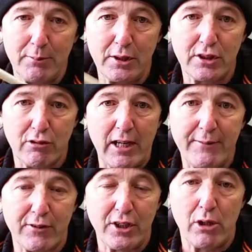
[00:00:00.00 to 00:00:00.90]
But it's great
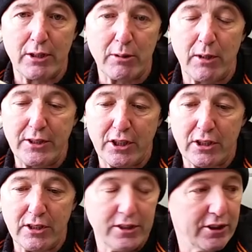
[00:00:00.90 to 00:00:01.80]
for knowing when
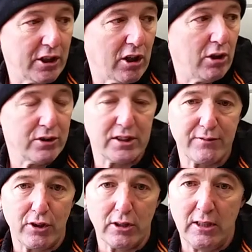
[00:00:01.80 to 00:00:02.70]
your hose is
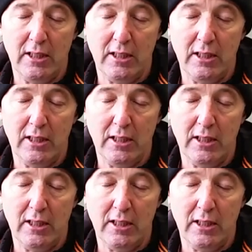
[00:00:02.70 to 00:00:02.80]
full.